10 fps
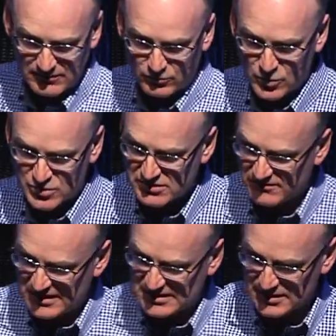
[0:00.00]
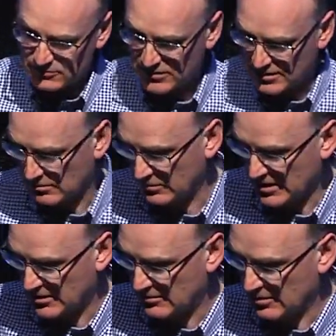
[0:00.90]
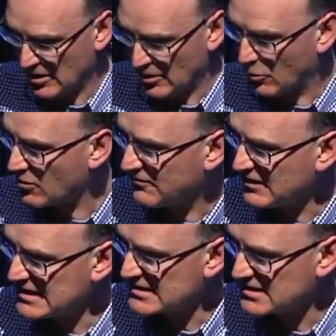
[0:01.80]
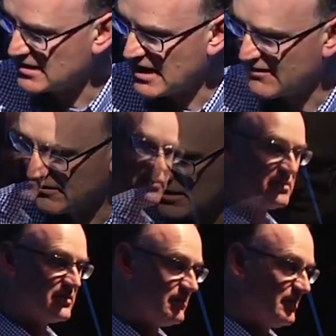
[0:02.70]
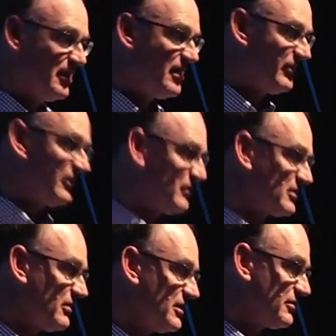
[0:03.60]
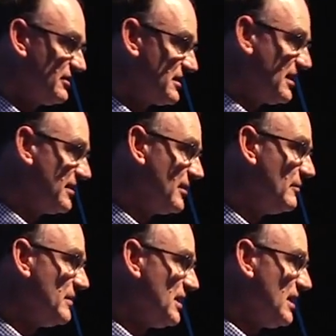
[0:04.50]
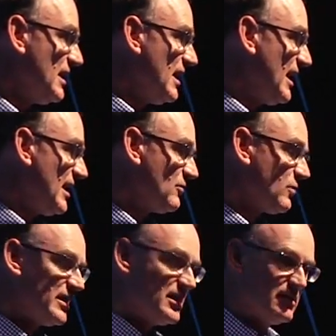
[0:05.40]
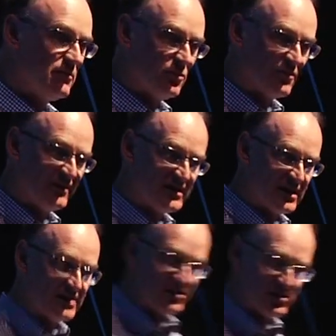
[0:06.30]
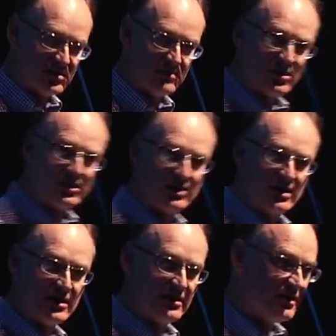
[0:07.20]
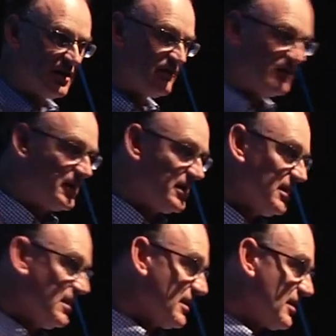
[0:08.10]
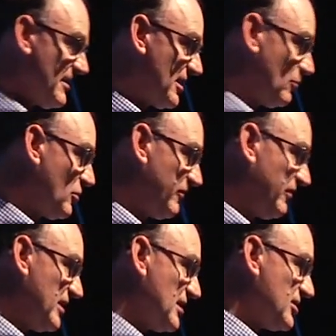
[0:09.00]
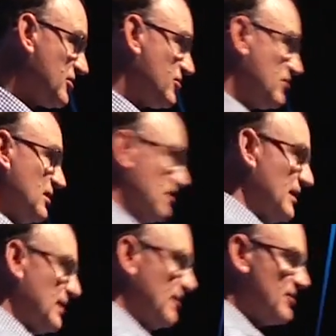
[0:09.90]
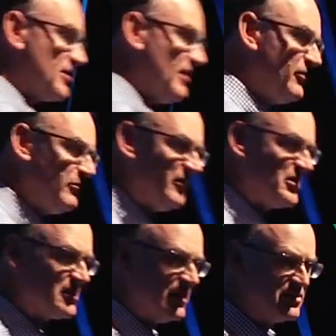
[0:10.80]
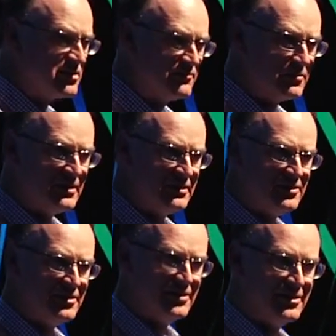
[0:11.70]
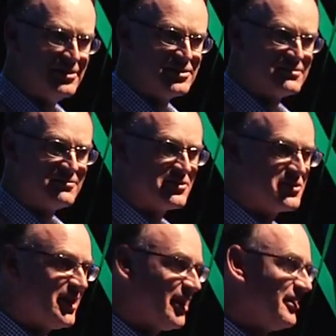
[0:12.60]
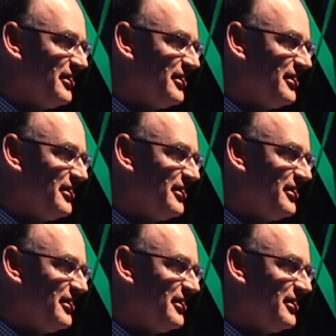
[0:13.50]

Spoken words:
water infested with water fleas that have the larvae of this creature inside them. And when the water fleas get into your stomach, the larvae come out of the water flea and they... Have you finished lunch, everyone? I just want to check.